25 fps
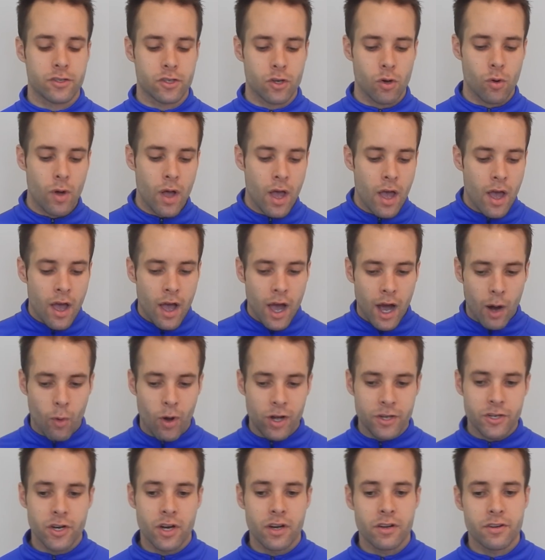So I
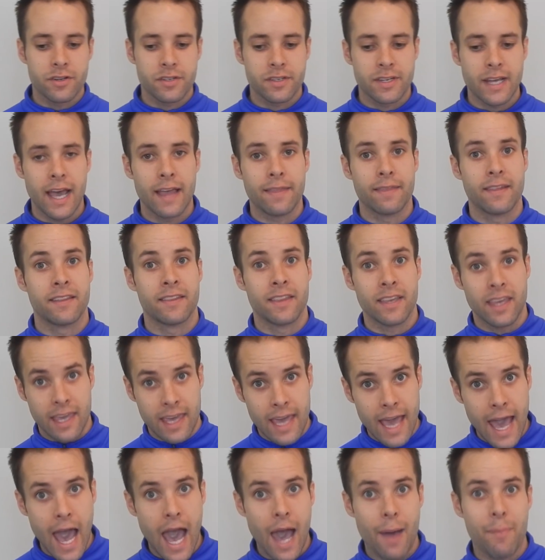want you to understand that the
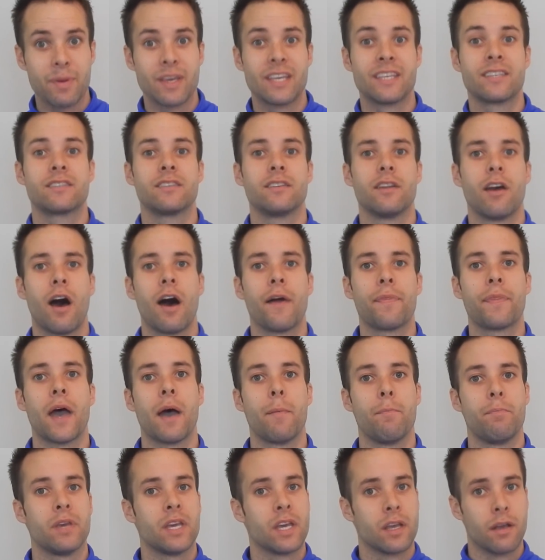gap is not
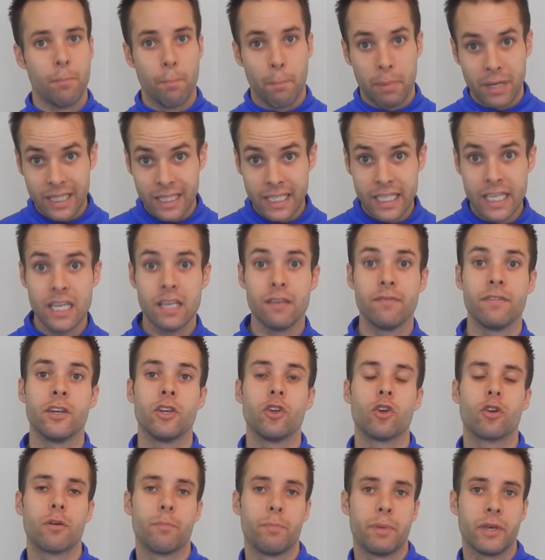that big. Believe in
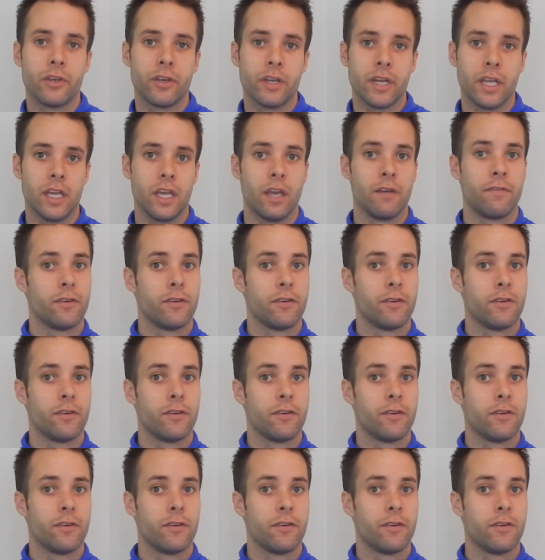your ability.